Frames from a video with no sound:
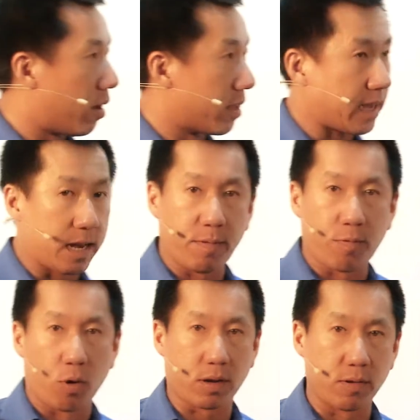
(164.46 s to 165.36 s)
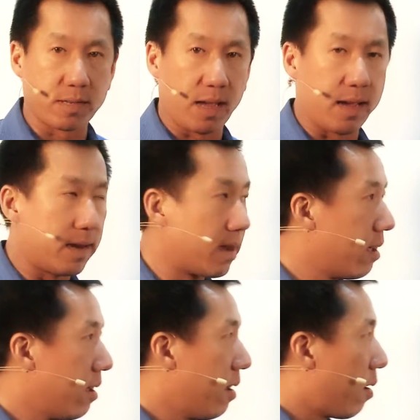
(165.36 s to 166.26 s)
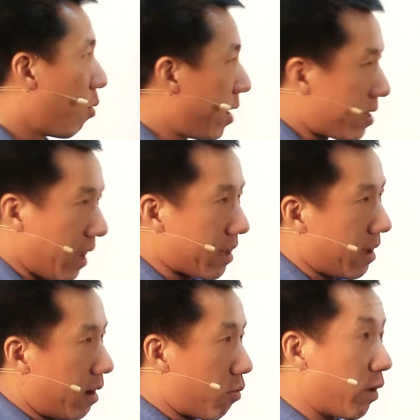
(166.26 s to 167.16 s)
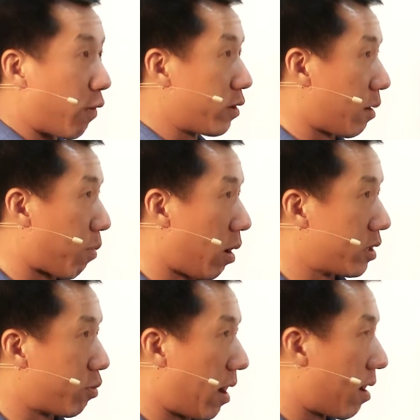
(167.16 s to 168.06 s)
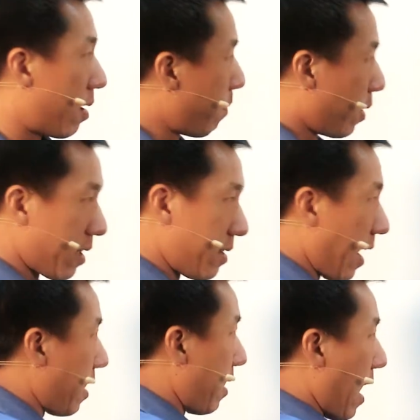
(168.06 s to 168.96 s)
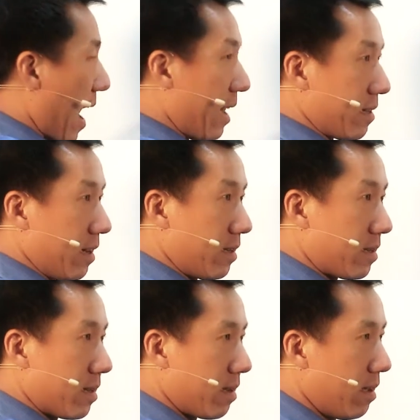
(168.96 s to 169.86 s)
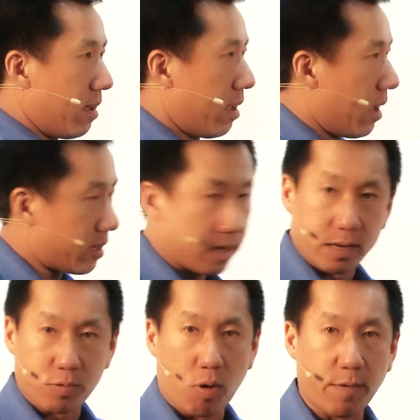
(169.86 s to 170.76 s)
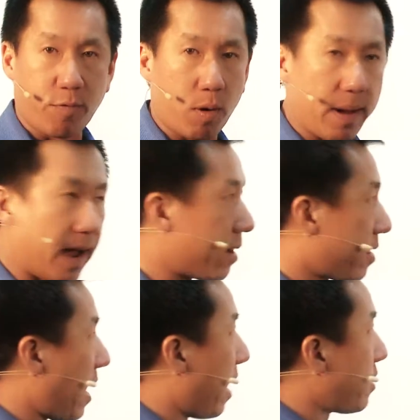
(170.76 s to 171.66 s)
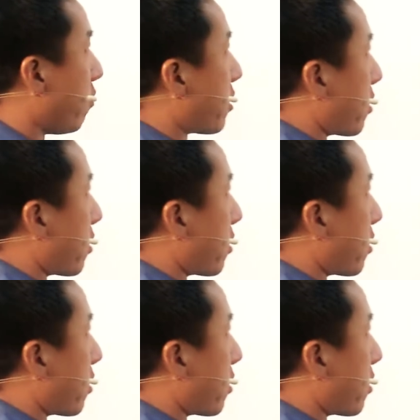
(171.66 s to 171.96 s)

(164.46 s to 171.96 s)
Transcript: all the data before it goes in, we take a reverse approach where put the data as is, it's in its raw format, then as you